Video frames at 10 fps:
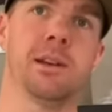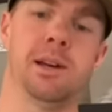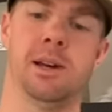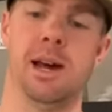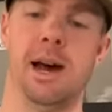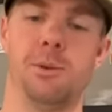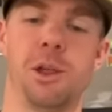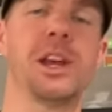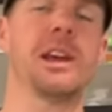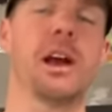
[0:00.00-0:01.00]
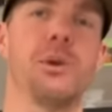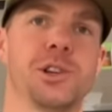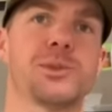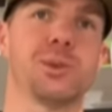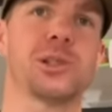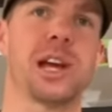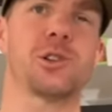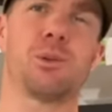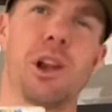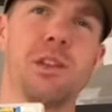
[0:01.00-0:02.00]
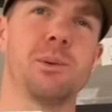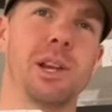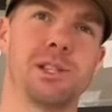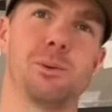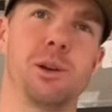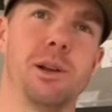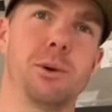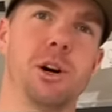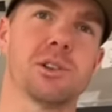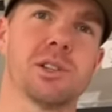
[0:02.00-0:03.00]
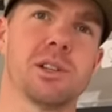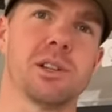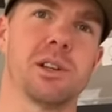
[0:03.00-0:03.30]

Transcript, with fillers: Mm. I think it can go in a small satchel. I don't think we need to put it in a box.